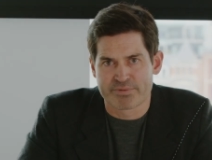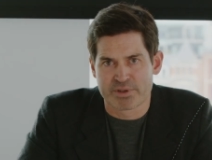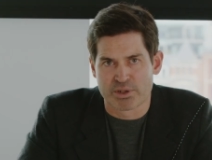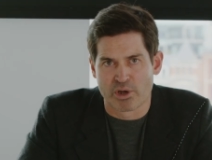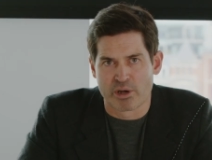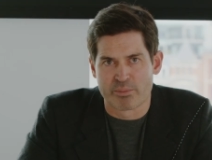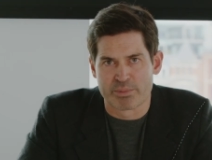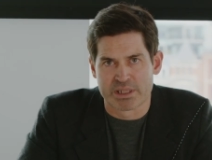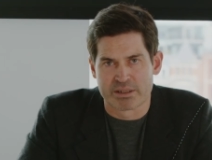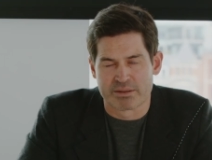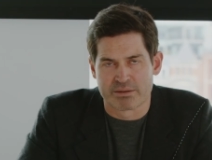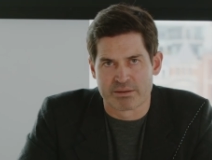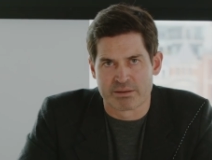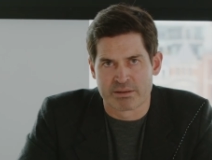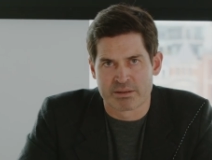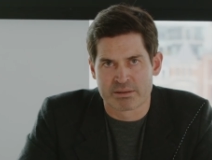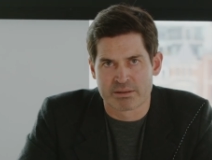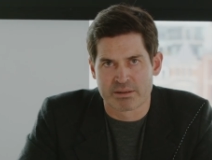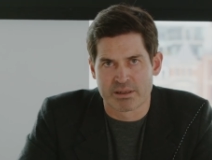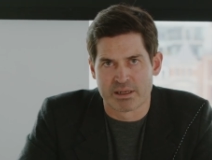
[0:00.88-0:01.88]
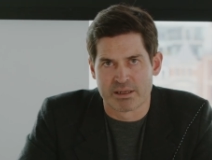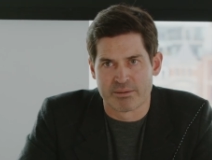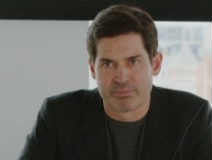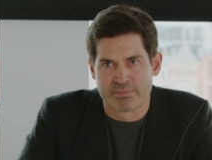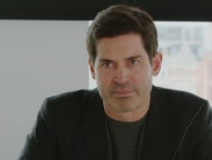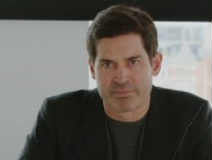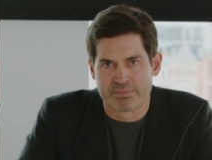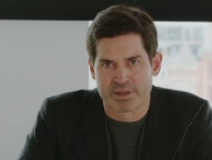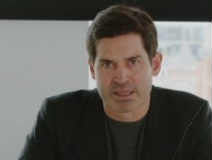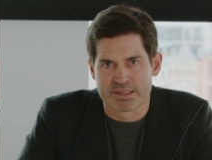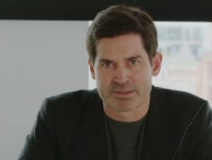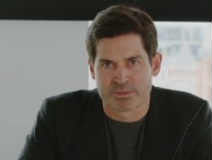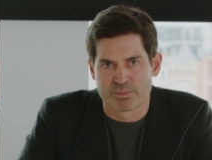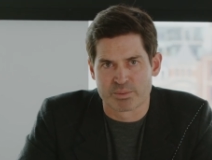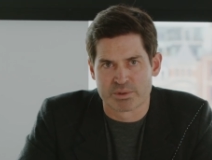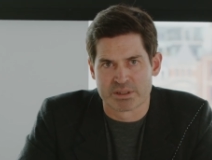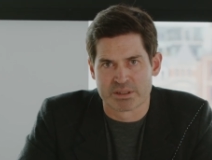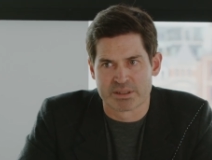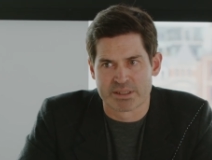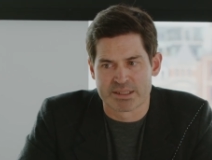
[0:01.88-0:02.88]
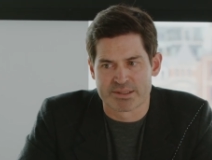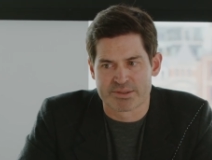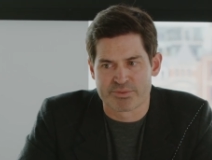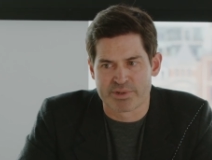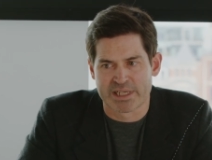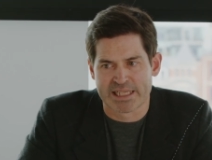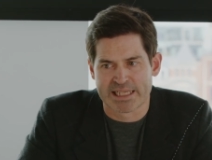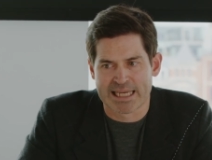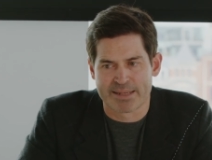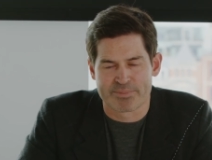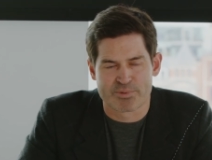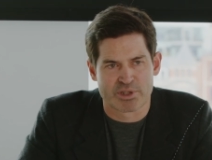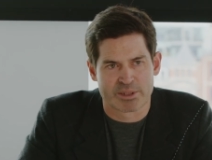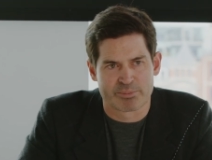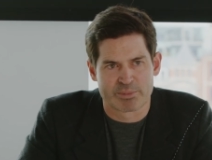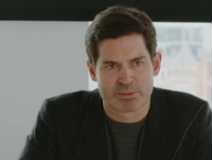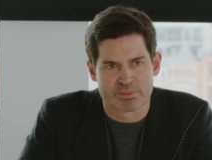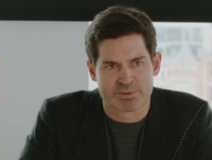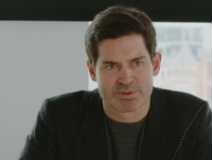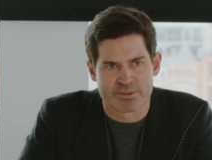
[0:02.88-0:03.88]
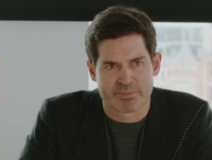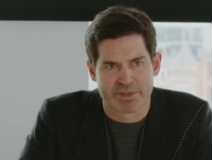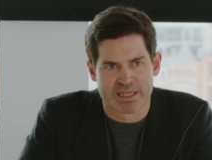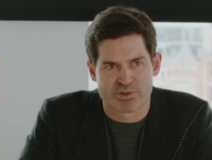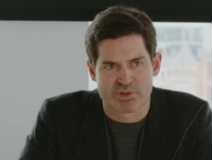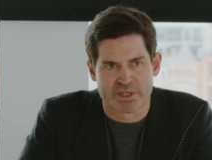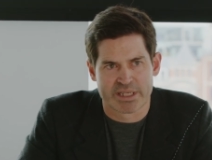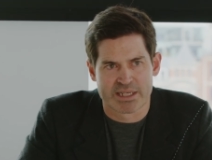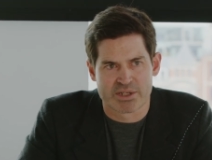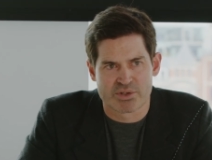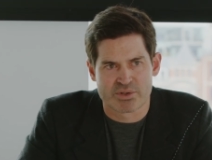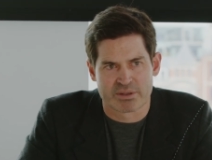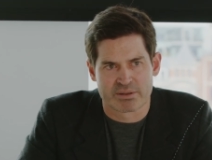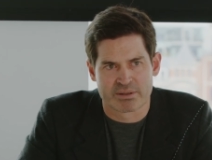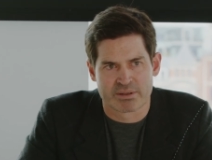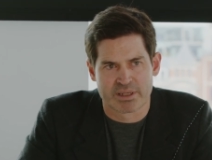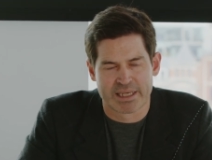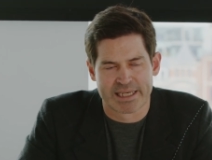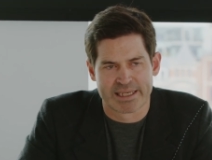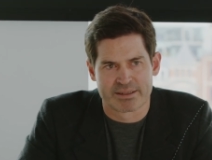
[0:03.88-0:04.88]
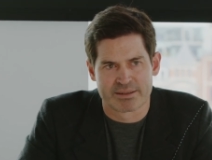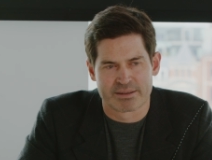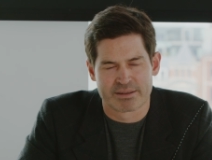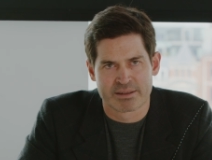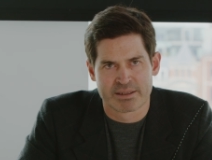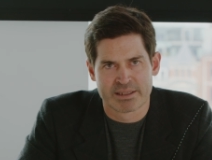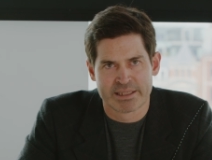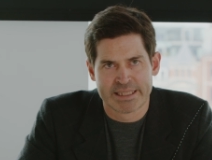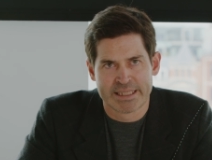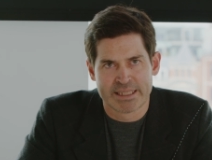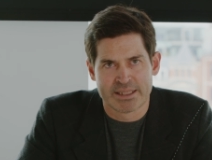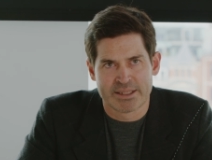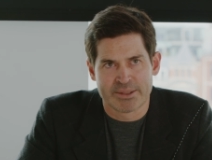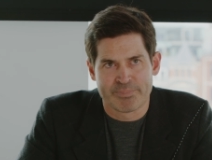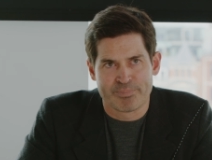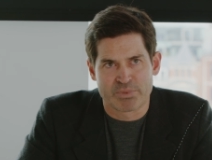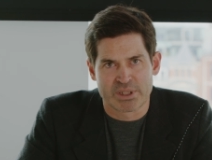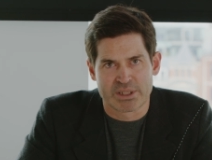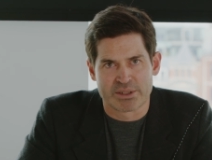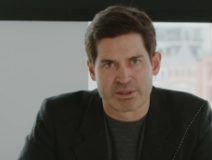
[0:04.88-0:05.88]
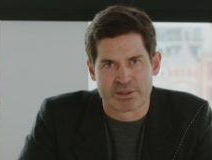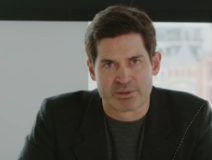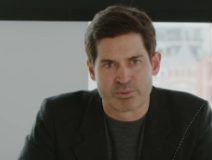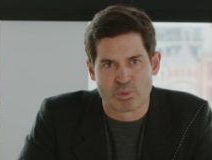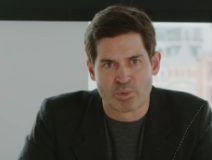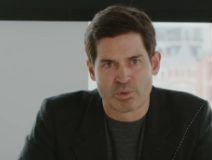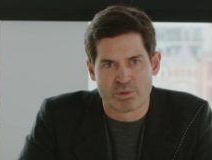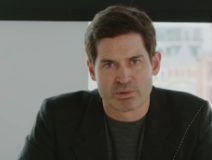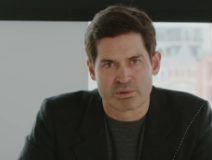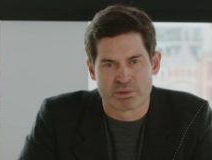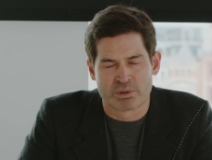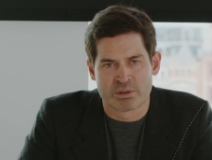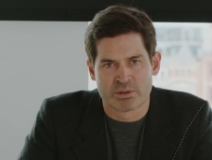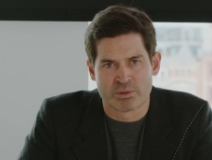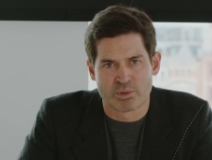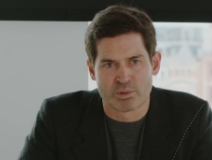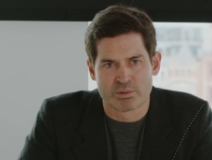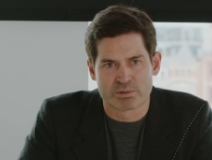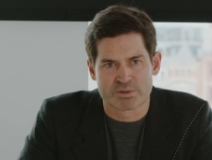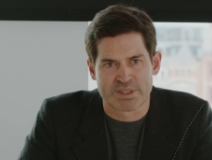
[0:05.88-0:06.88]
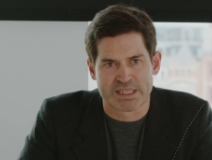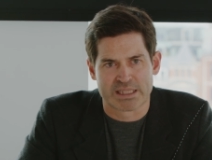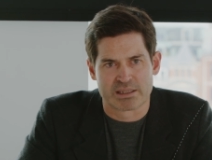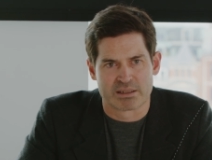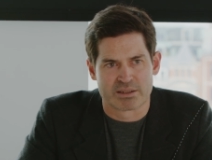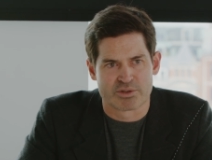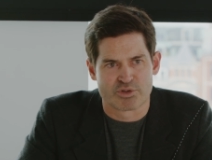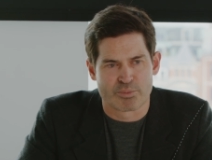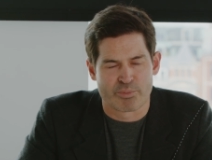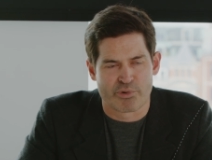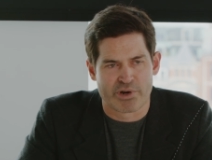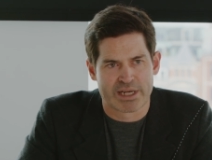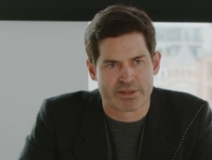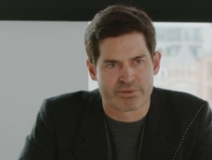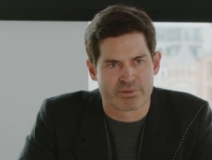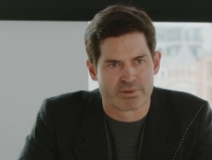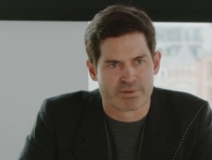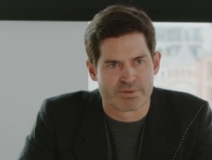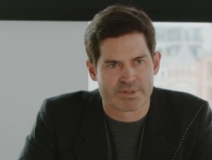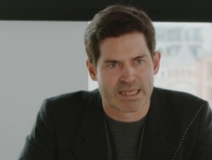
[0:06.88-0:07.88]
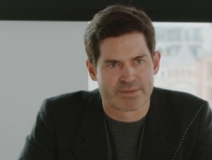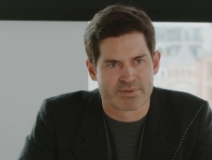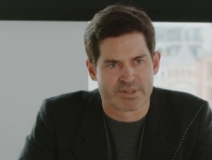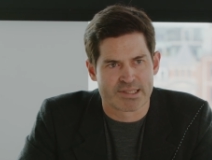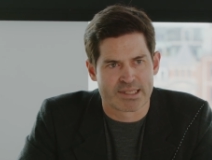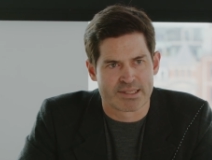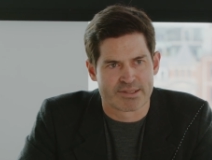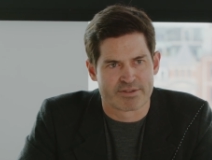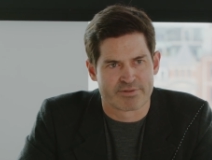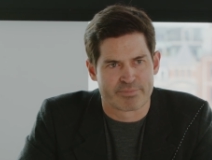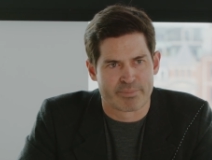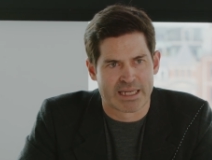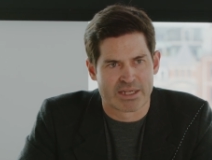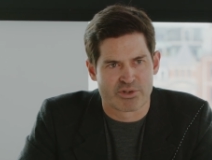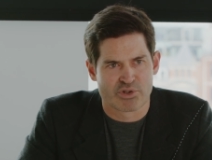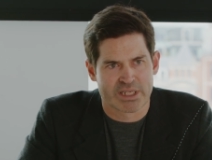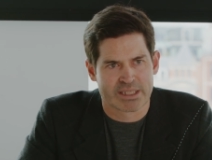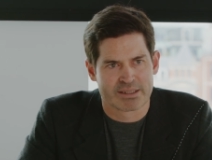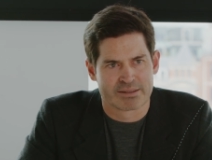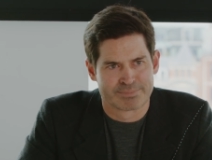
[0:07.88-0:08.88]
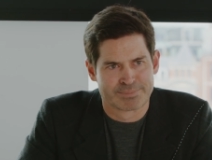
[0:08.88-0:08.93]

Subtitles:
phenomenon, as it were, is really capturing people's imagination. And, you know, all technology breakthroughs have a sense of magic,